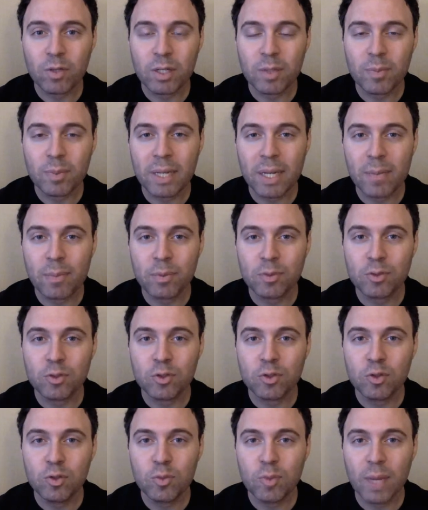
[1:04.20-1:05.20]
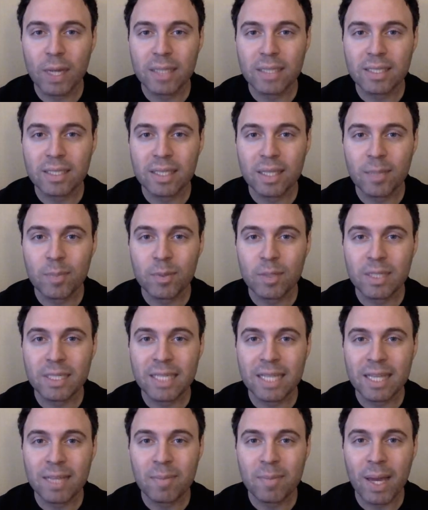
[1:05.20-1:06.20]
really been able to do my Celebrity
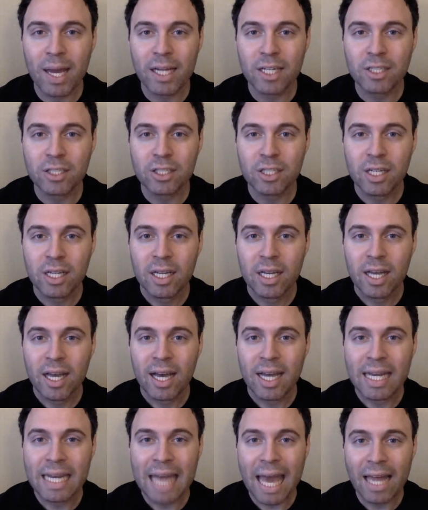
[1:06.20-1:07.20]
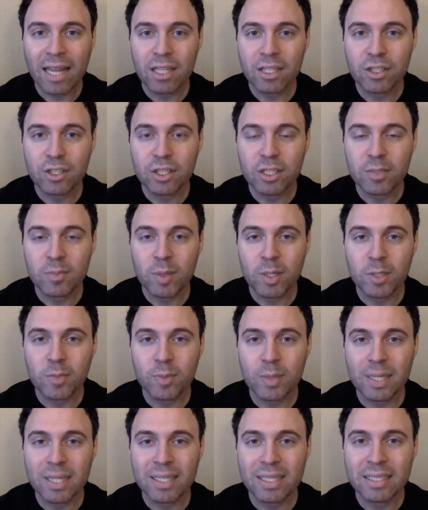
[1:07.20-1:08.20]
Deathmatch analogy as much
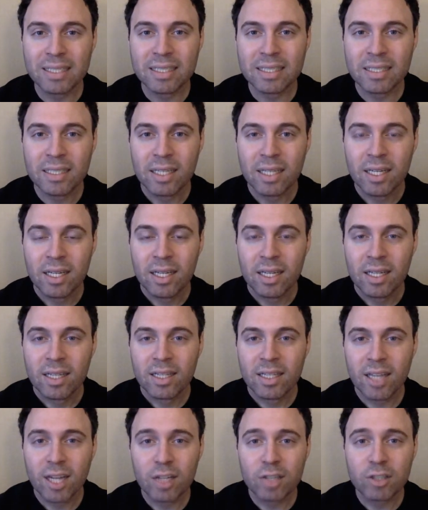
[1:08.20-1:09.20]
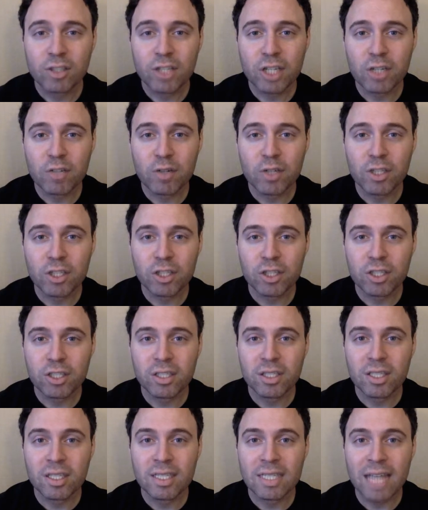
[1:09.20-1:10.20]
because the younger generation
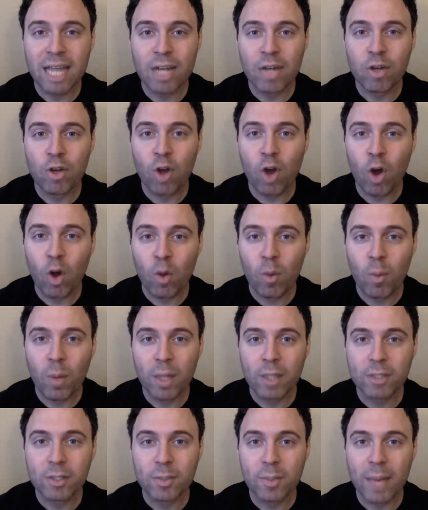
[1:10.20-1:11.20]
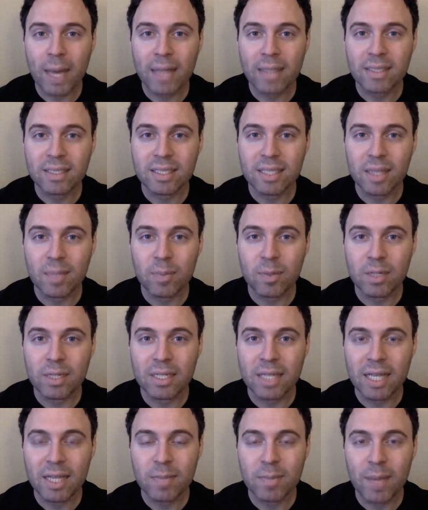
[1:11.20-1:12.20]
just does not know much about Celebrity
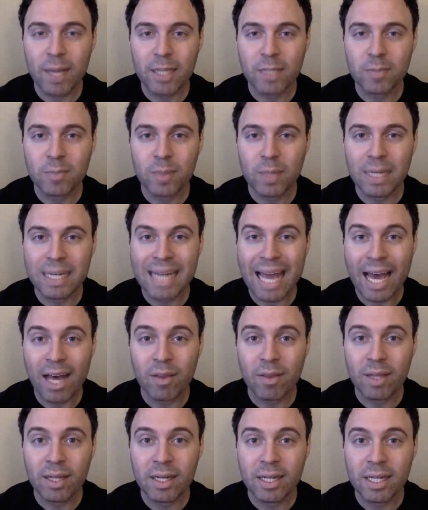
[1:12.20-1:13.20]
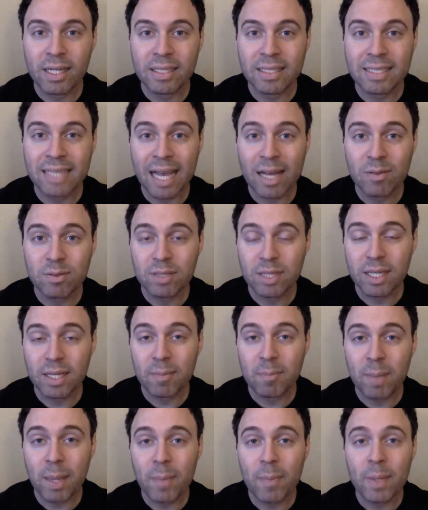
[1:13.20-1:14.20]
Deathmatch. But now that it sounds like
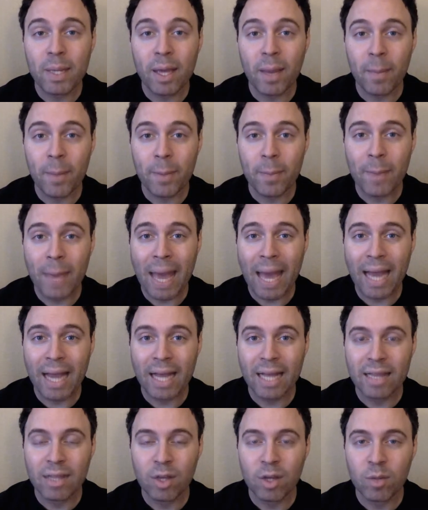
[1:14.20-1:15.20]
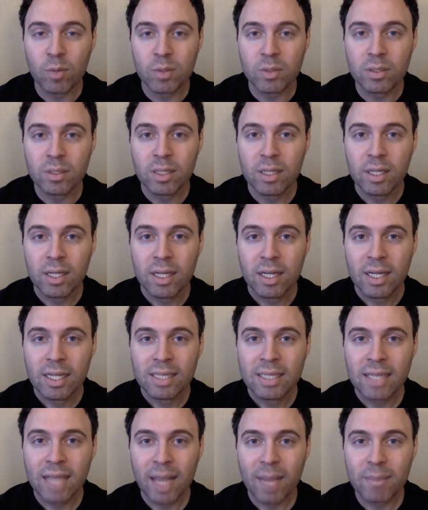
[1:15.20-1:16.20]
it may be coming back, I thought it was
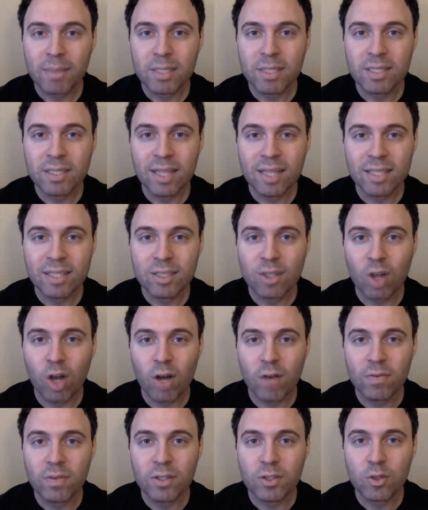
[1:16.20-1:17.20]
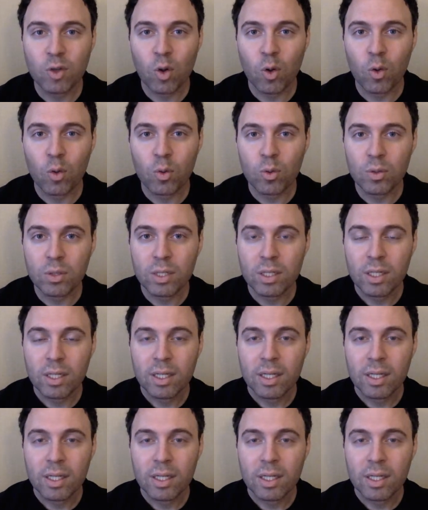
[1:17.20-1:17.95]
time to dust off this old